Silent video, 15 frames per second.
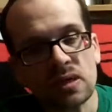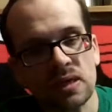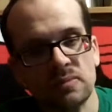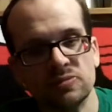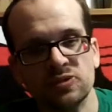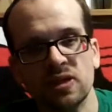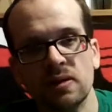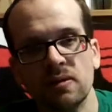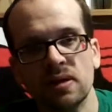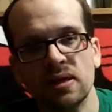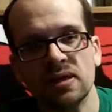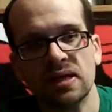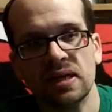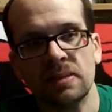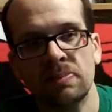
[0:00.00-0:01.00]
I'm sorry I
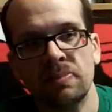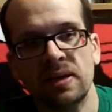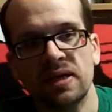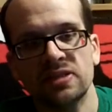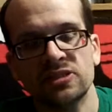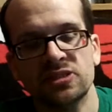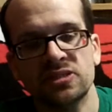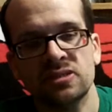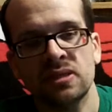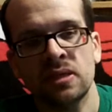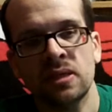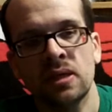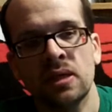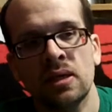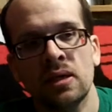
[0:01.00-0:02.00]
kind of botched
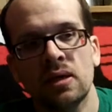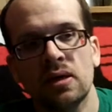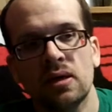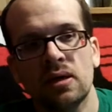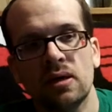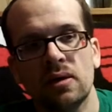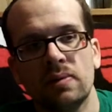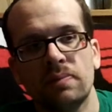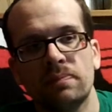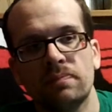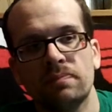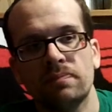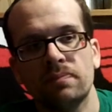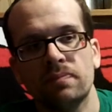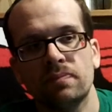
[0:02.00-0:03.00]

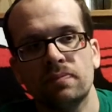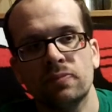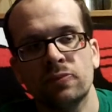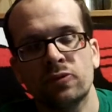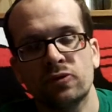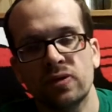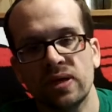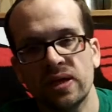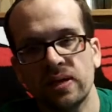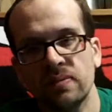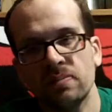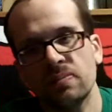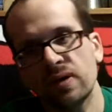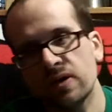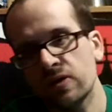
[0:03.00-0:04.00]
her
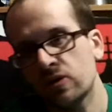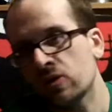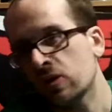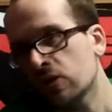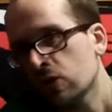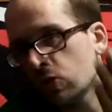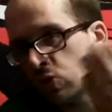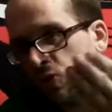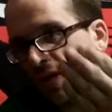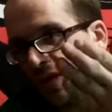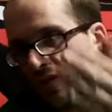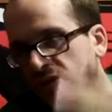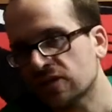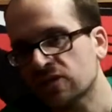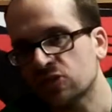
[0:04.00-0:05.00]
name, but you
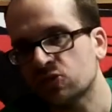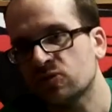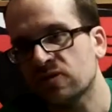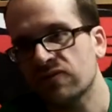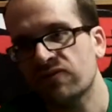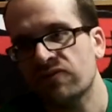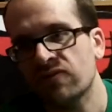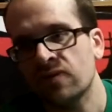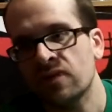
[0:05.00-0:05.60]
guys get the drift.